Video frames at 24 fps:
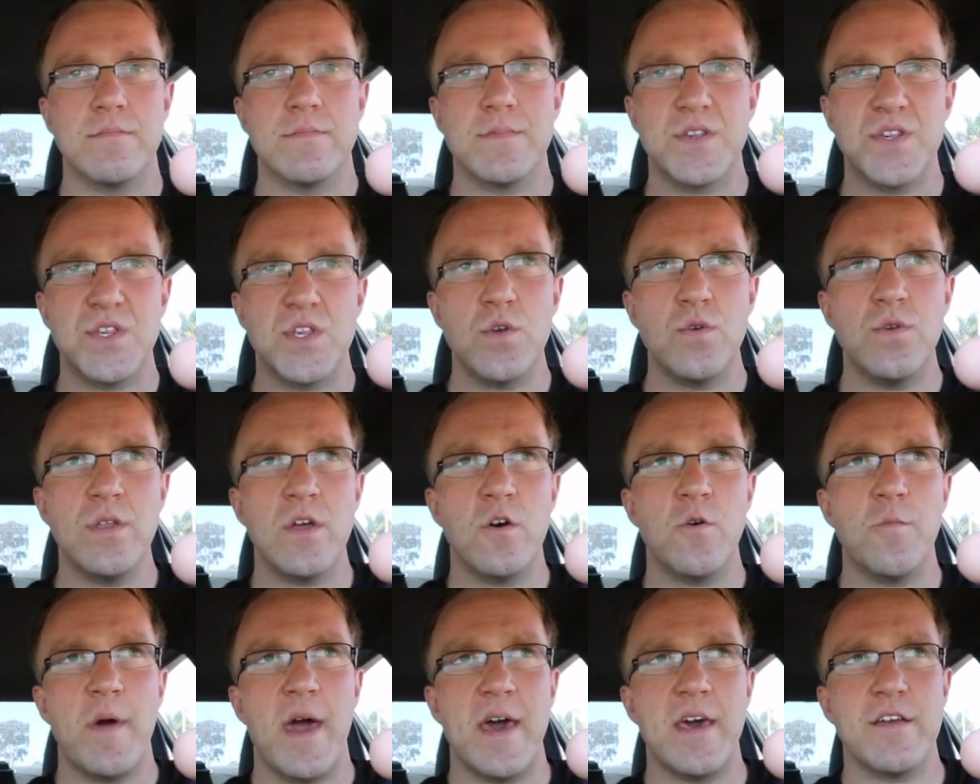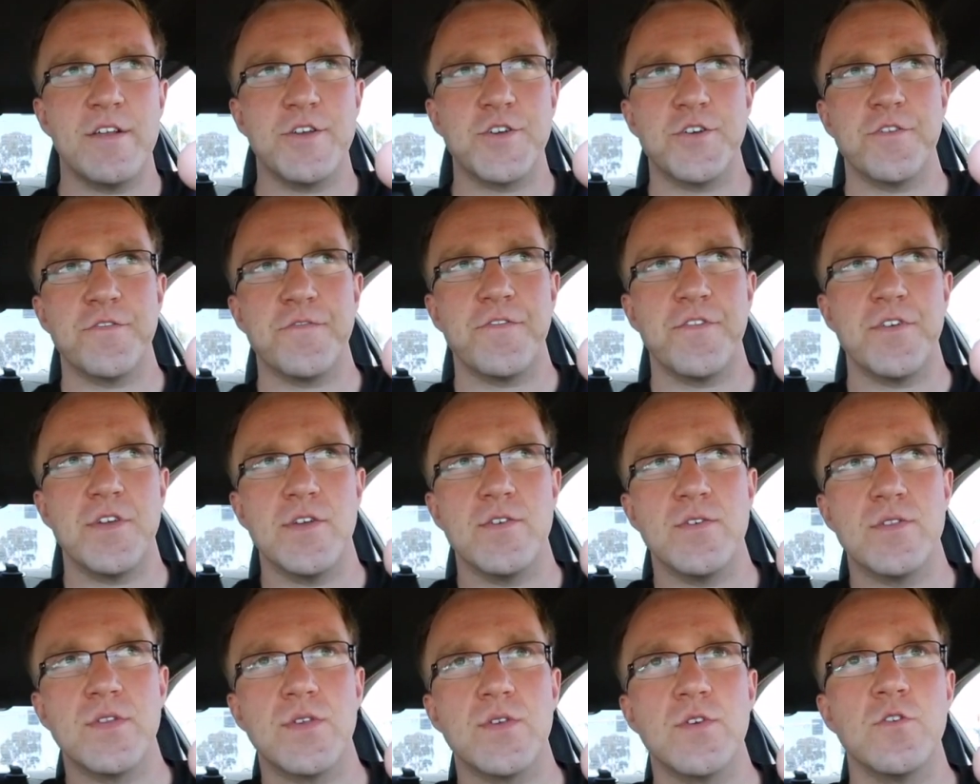Studio Manager for
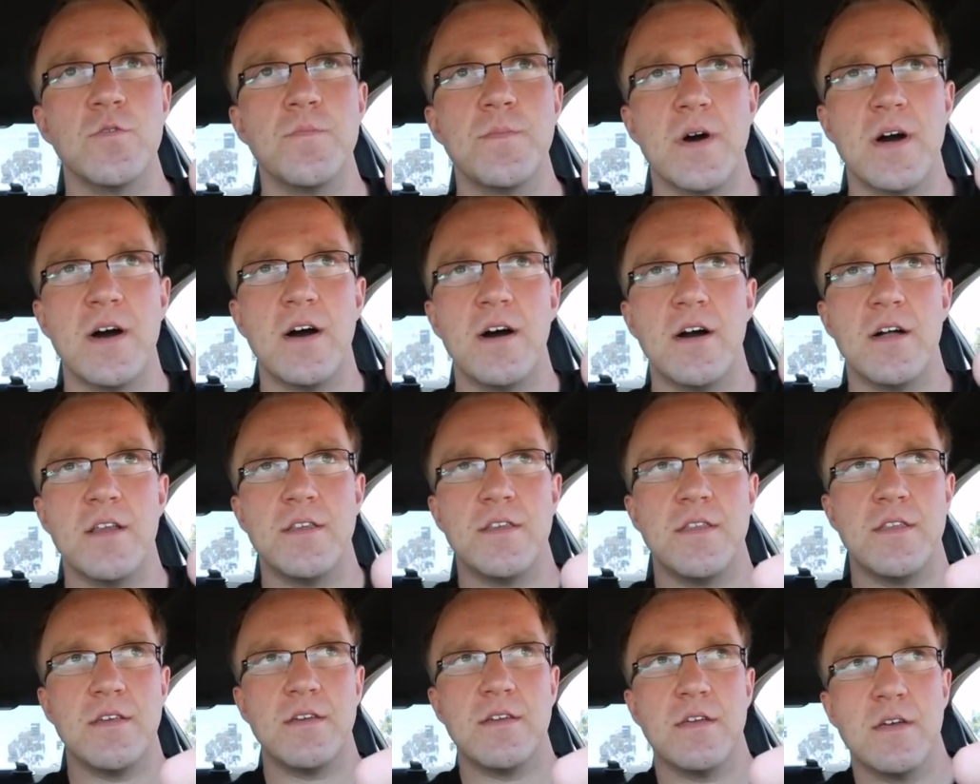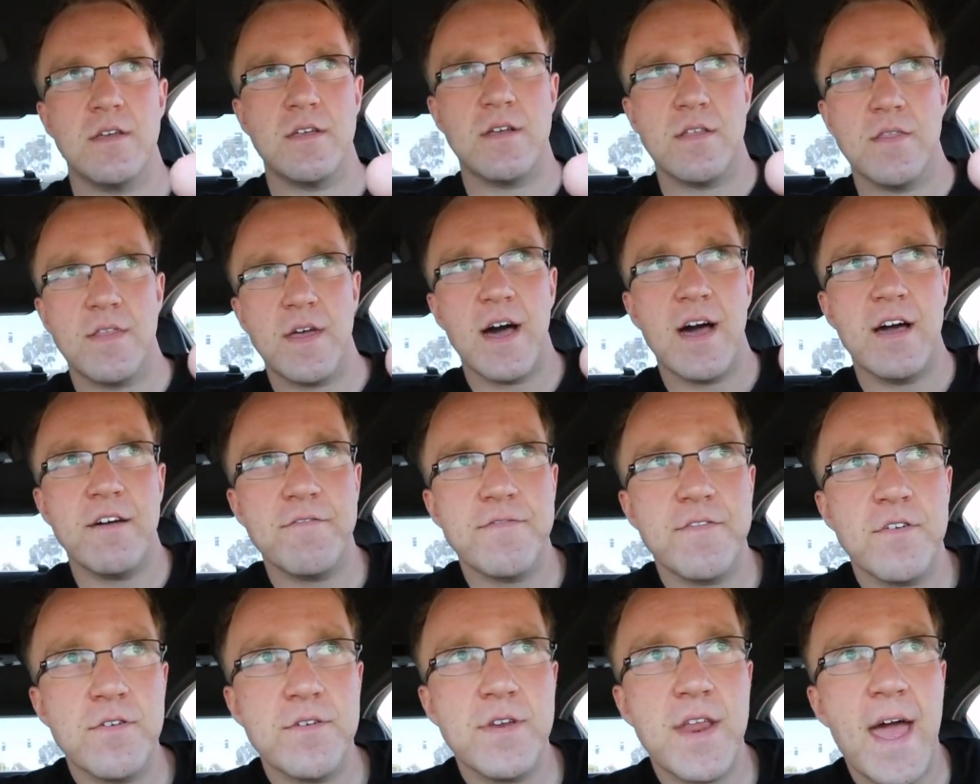YouTube on the
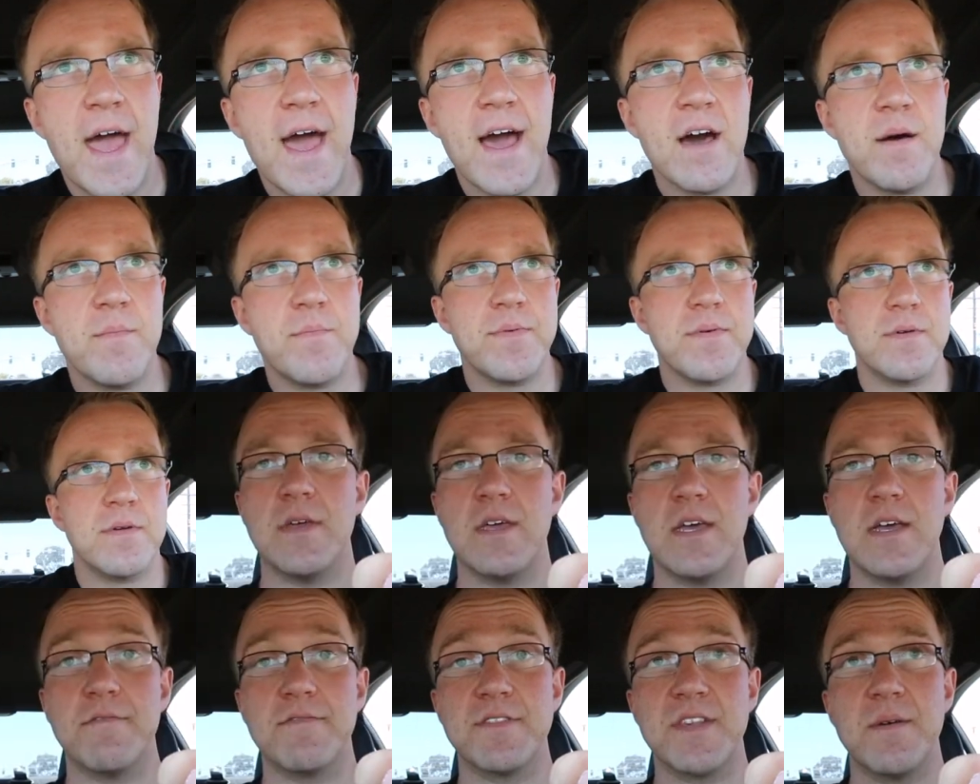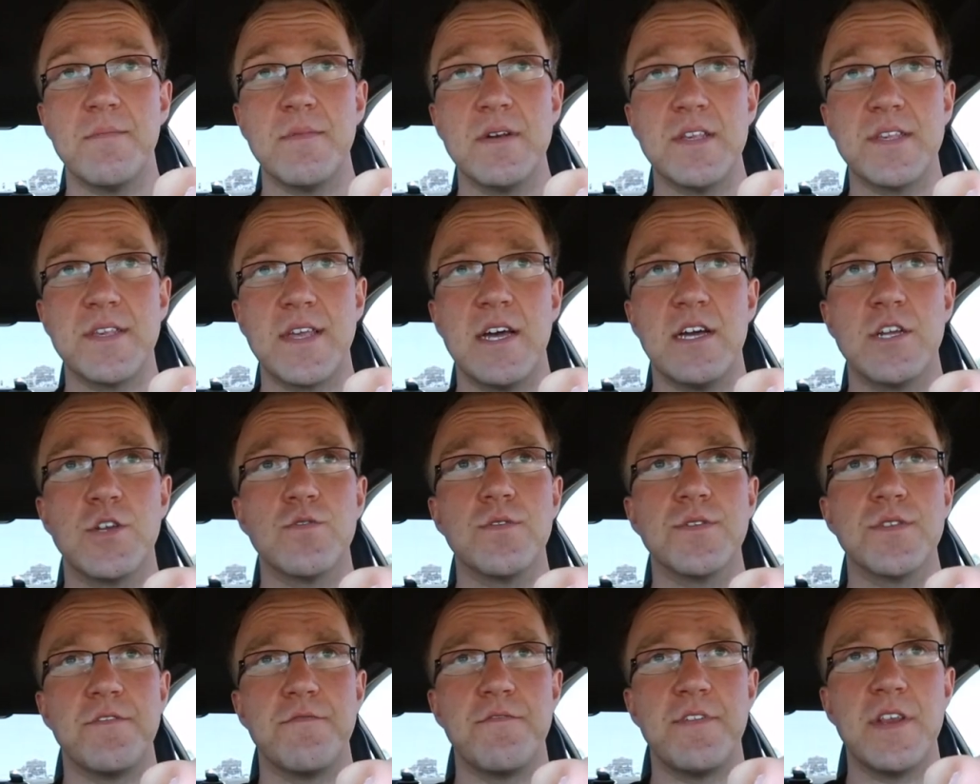iPhone app, if somebody
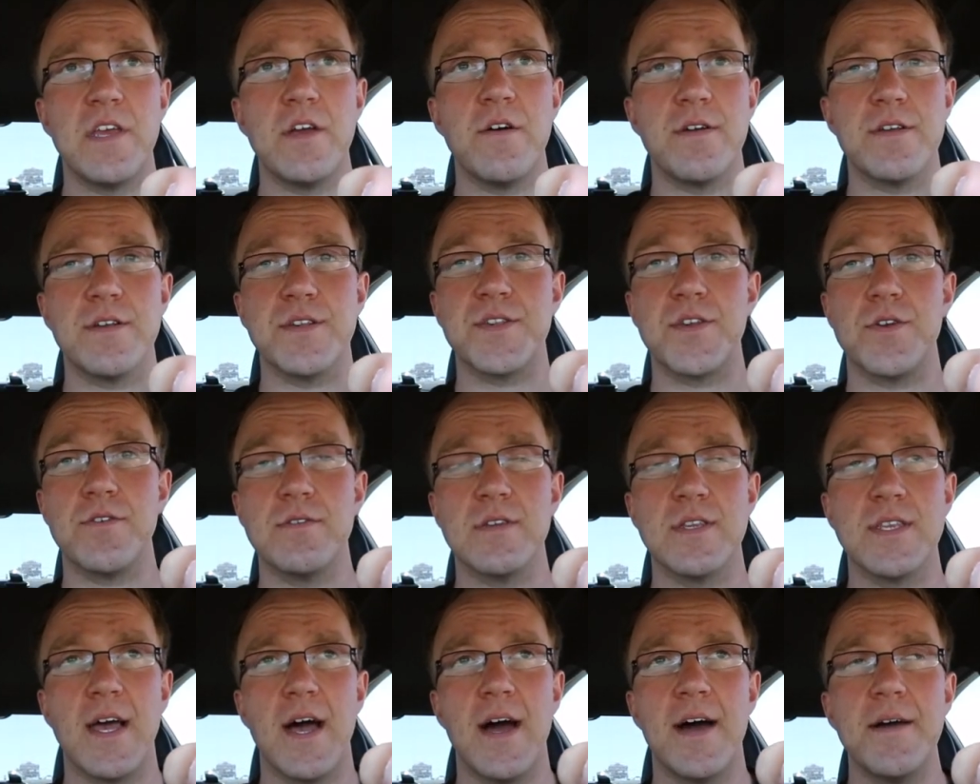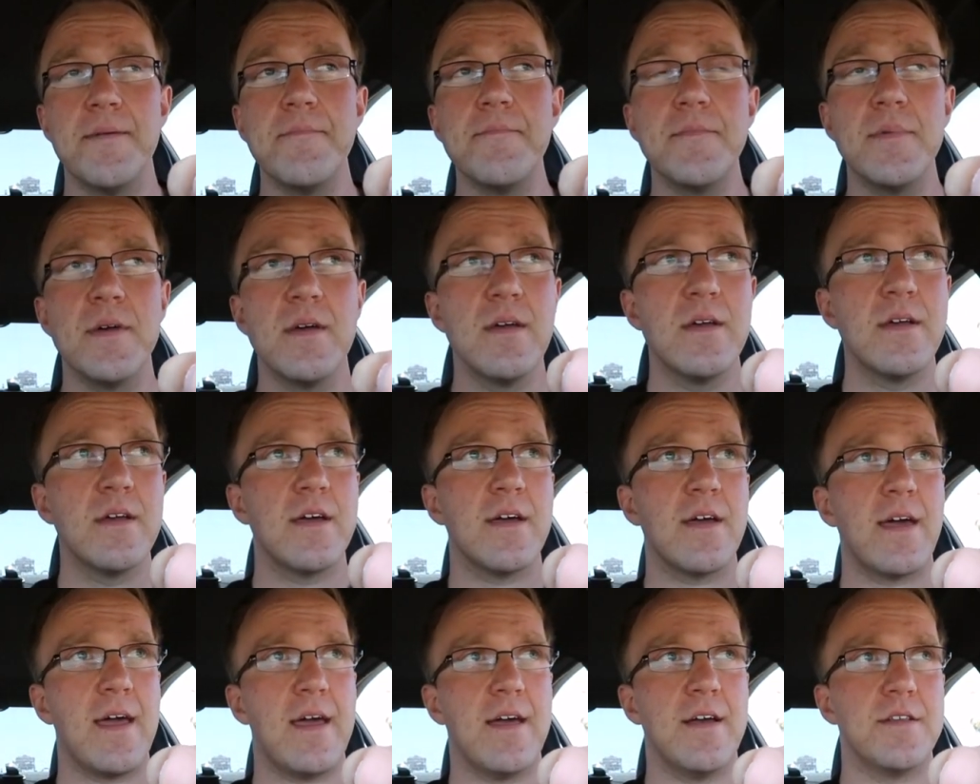schedules a video at a certain
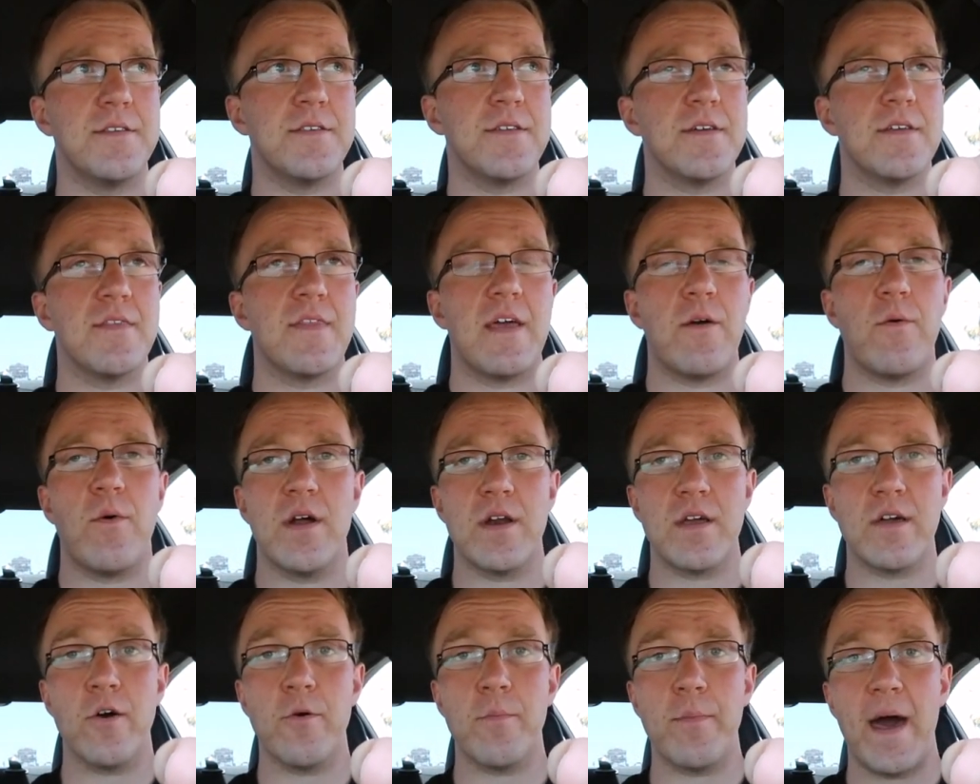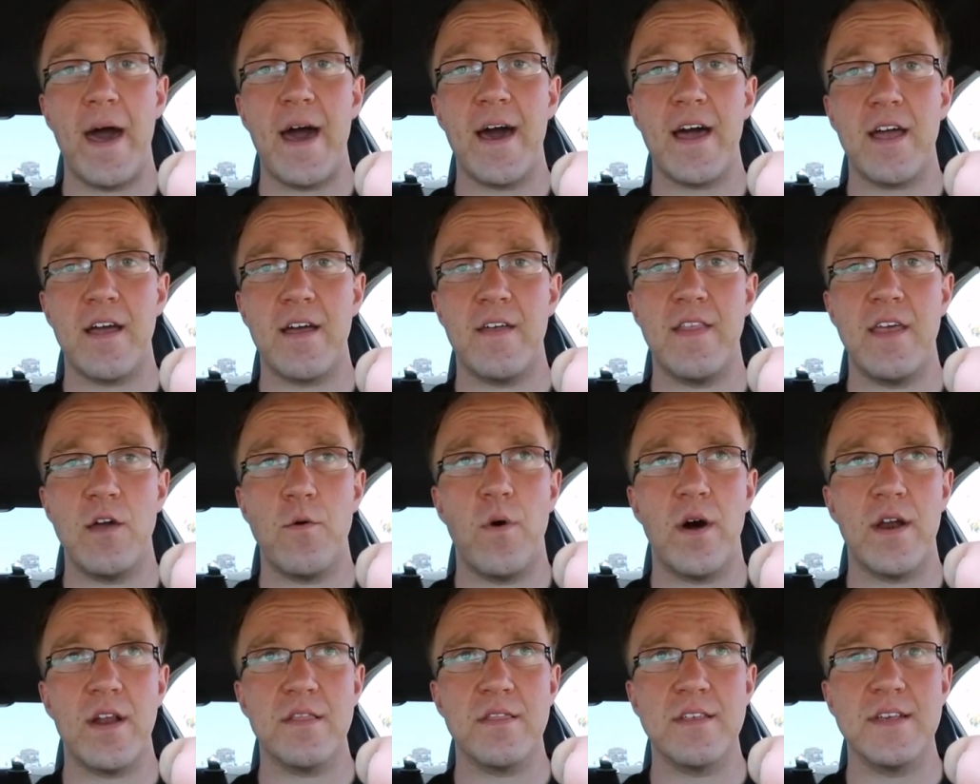time and they want to go back and they
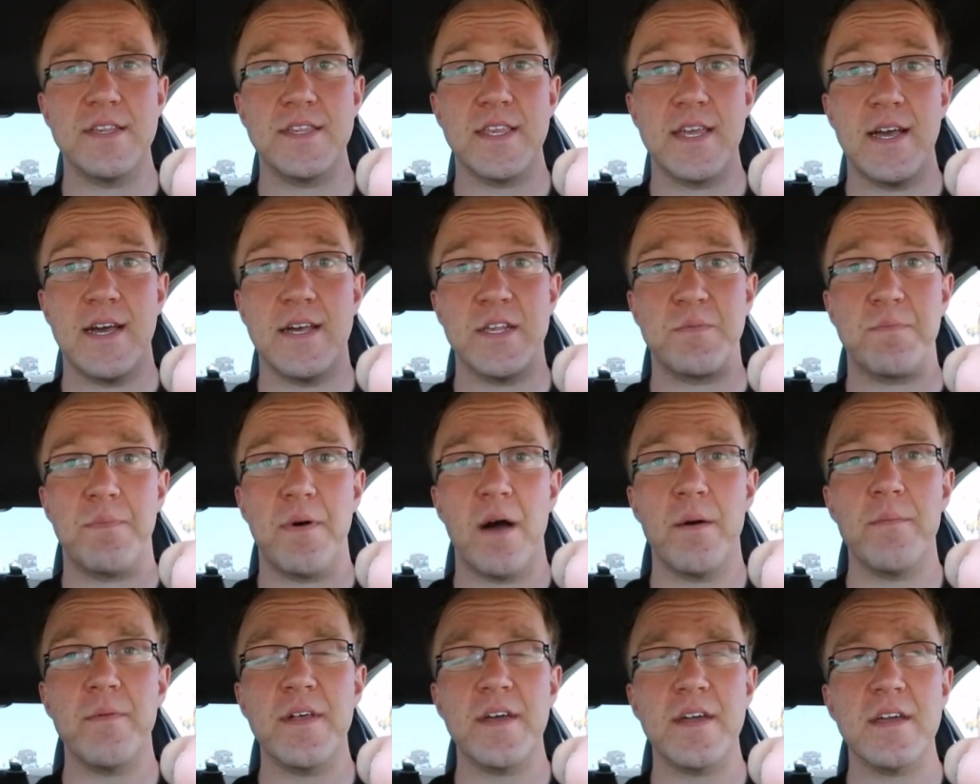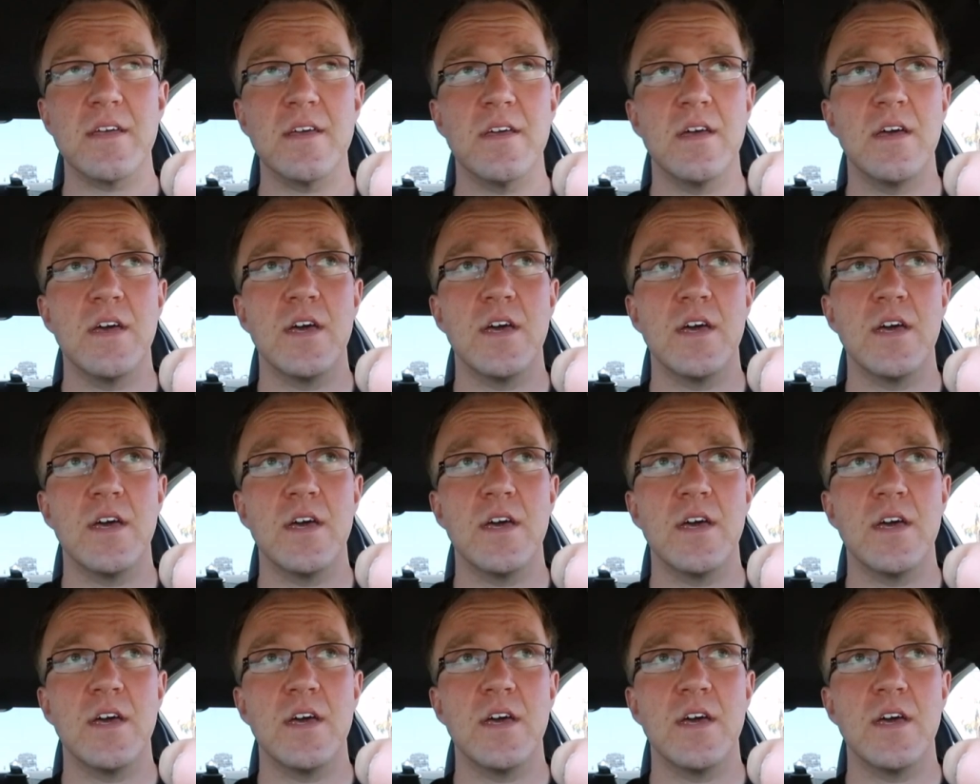want to list it as public,